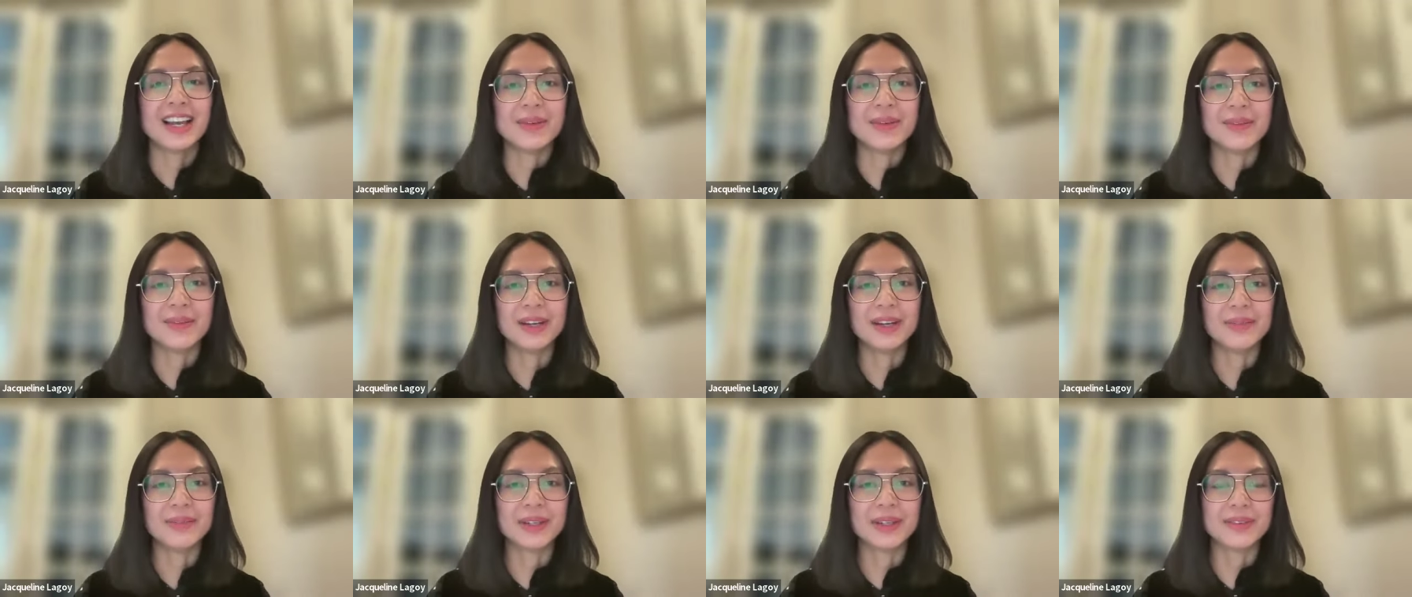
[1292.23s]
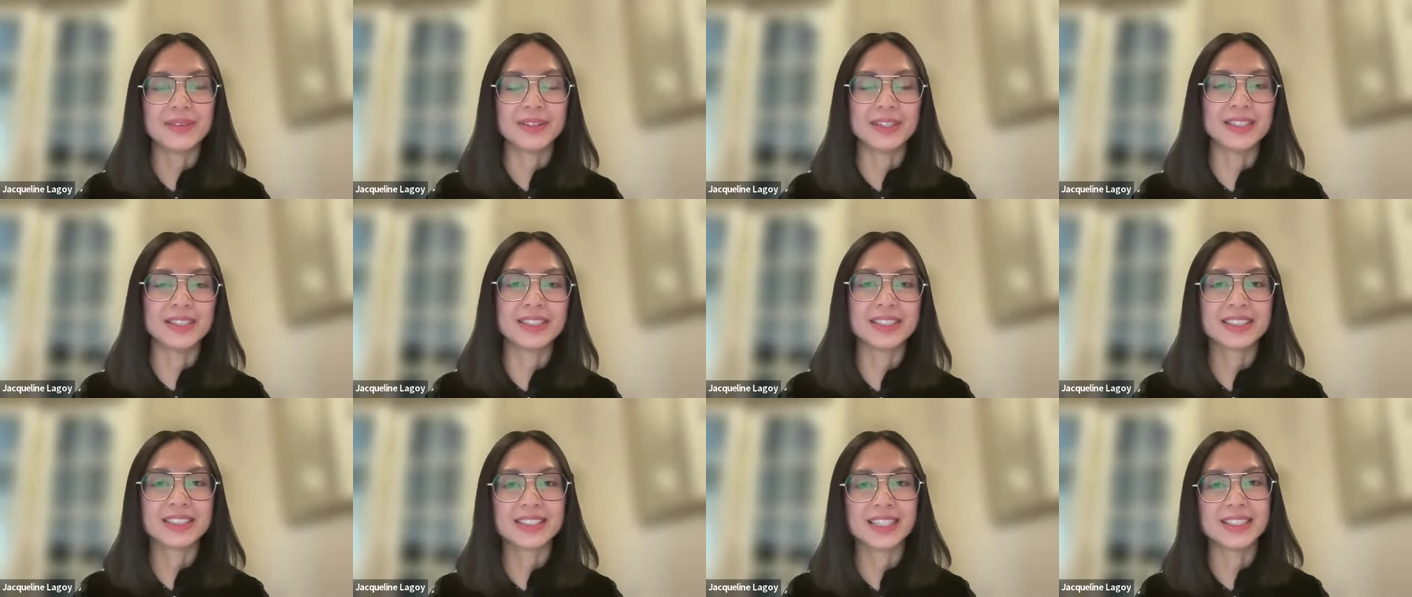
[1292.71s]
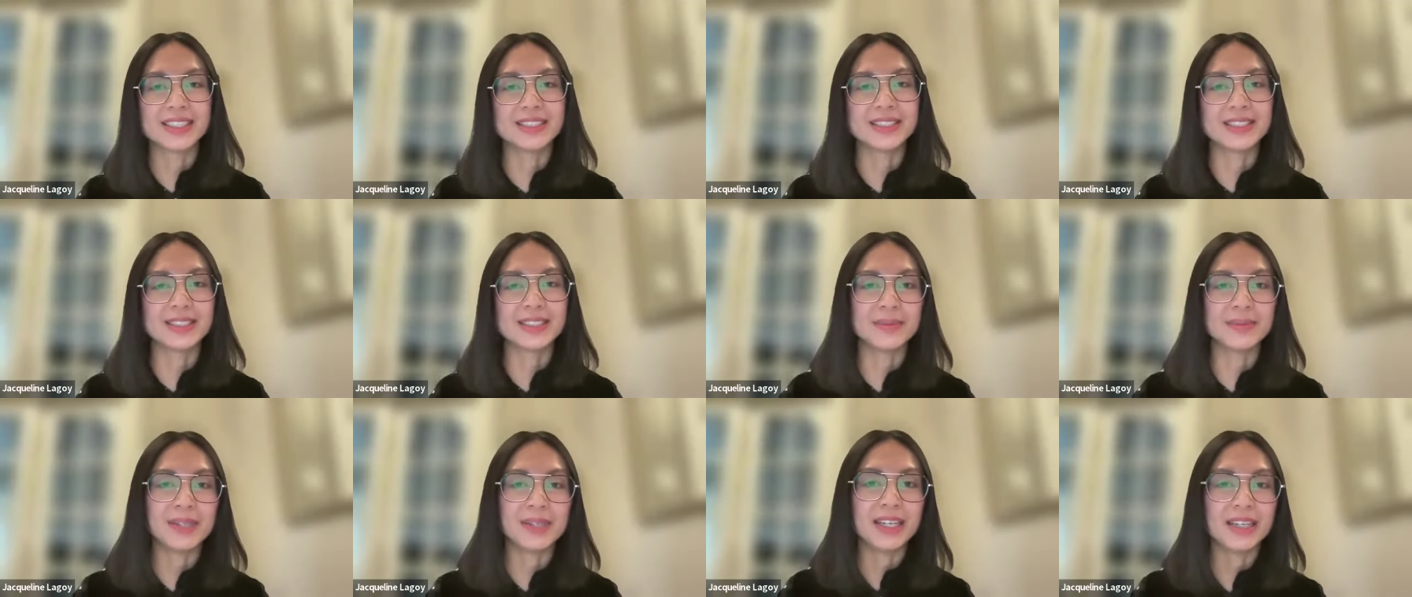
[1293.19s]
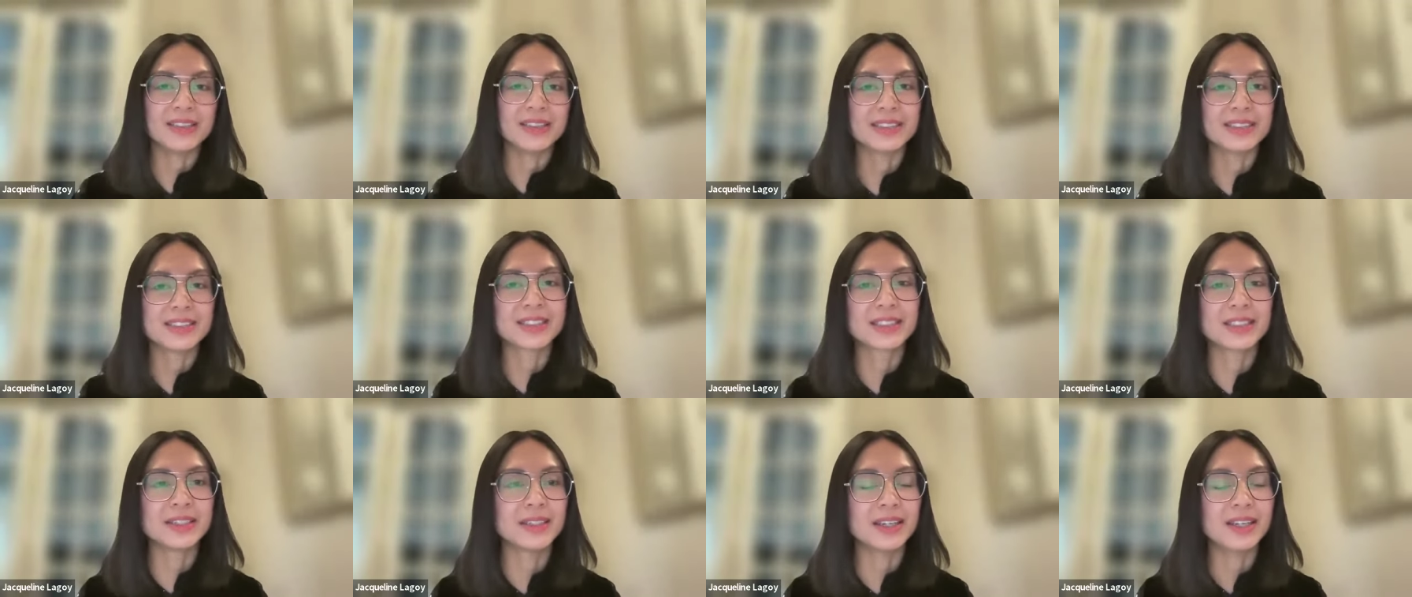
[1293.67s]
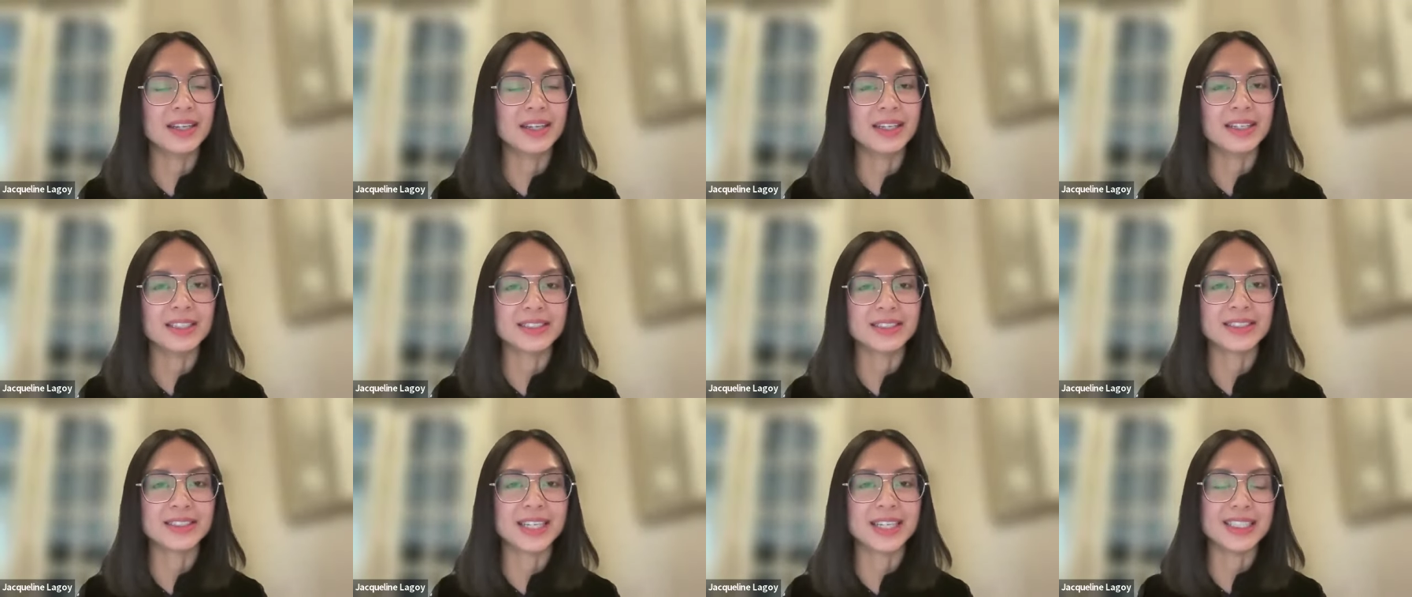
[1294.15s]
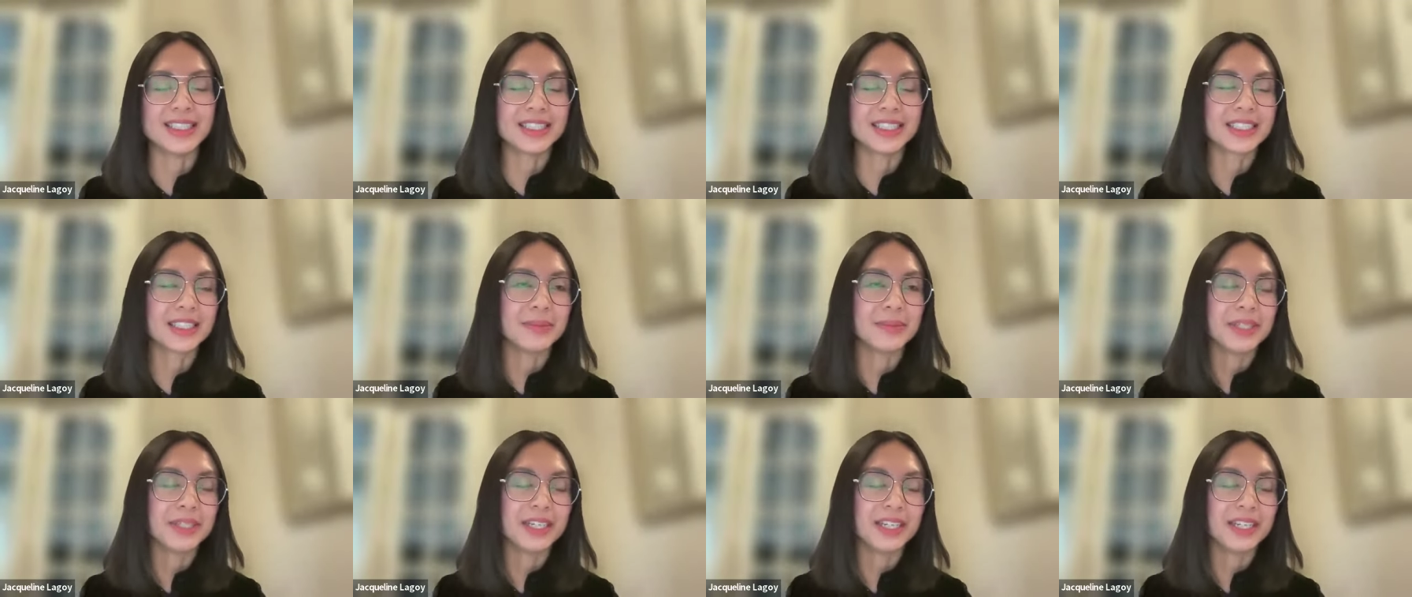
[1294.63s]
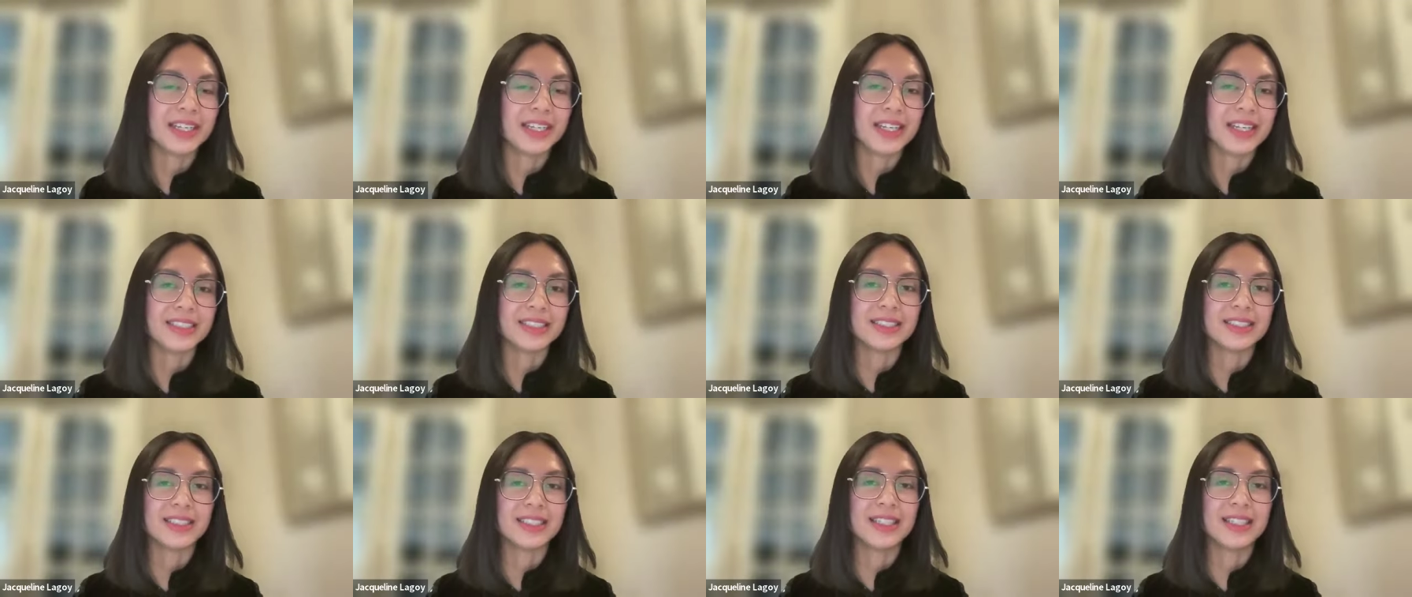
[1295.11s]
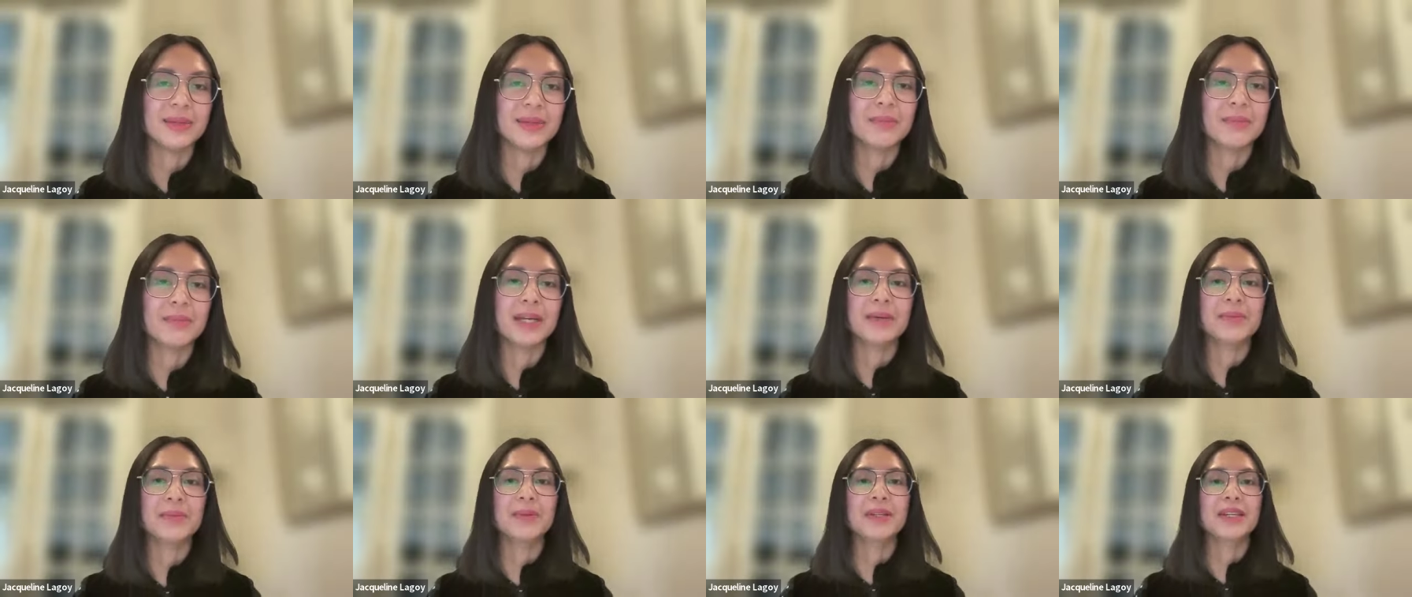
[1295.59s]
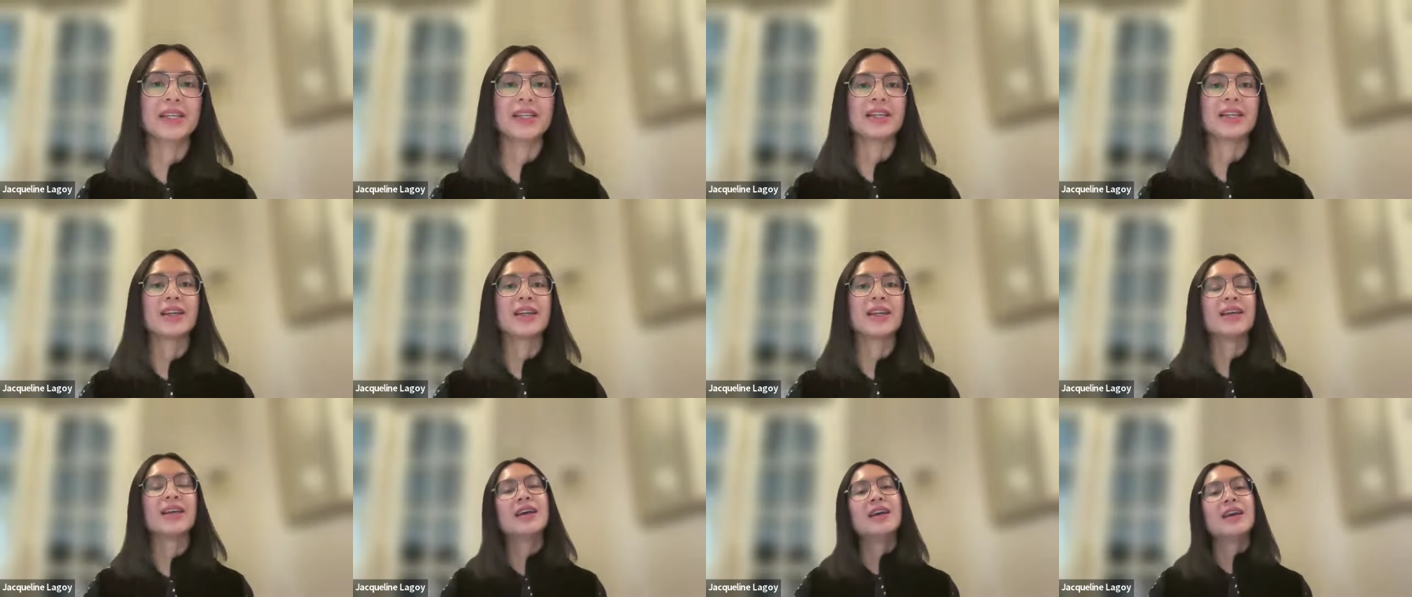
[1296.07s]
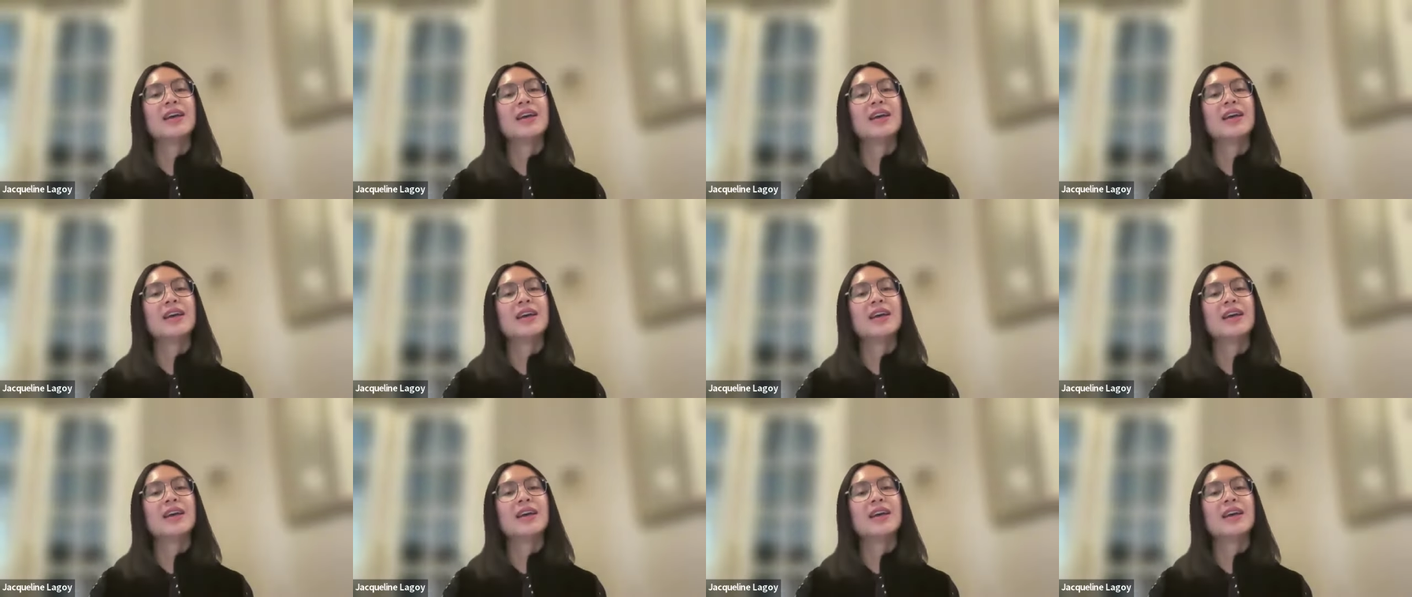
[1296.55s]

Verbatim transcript: what we were discussing about uh, science communication and the public,